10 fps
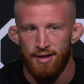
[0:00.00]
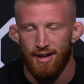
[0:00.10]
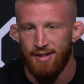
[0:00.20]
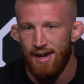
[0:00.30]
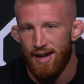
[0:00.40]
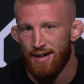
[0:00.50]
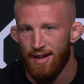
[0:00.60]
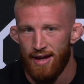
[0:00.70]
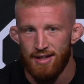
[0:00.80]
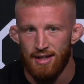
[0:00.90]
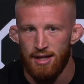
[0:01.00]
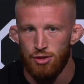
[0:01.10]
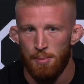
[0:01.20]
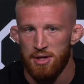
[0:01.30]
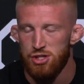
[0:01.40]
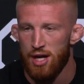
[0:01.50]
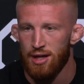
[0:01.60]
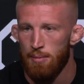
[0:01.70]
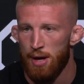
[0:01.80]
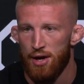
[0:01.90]
And yeah, anything I do, I'm going to try to
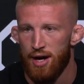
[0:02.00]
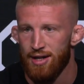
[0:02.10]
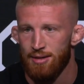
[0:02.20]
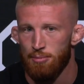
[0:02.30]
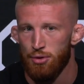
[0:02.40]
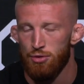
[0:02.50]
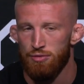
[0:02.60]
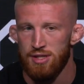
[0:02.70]
get better at and improve.